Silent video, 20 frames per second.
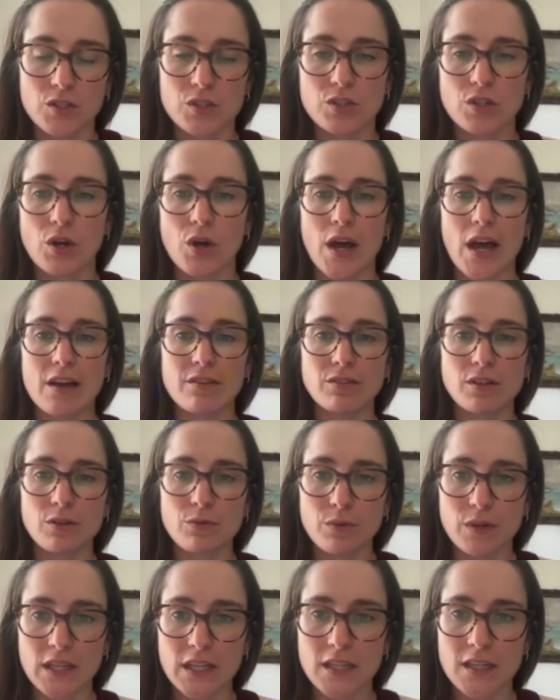So every
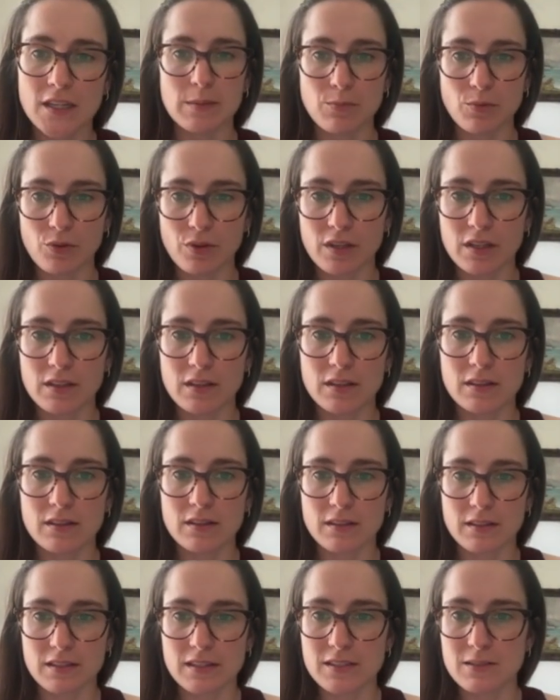week, people in
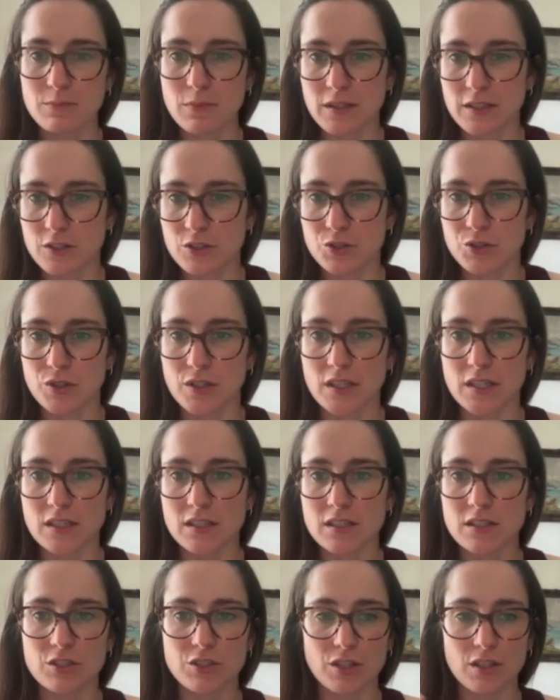these
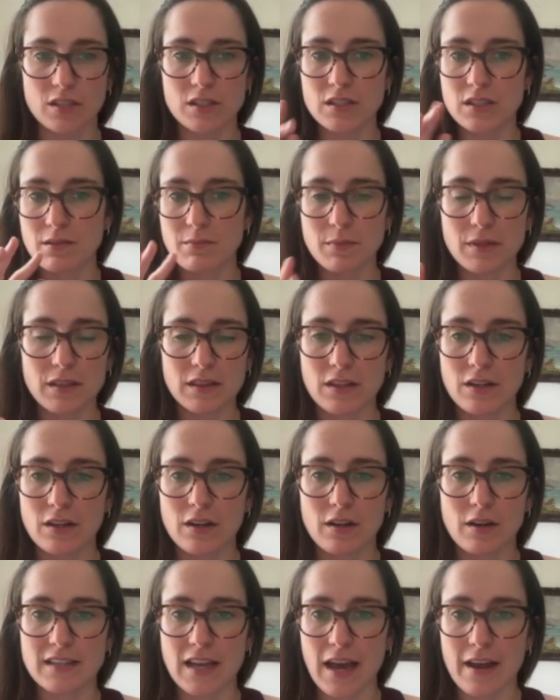ministries just submit
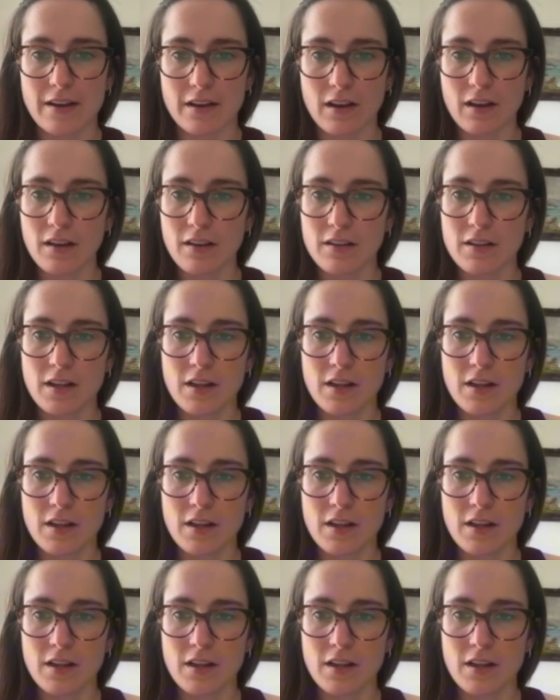their data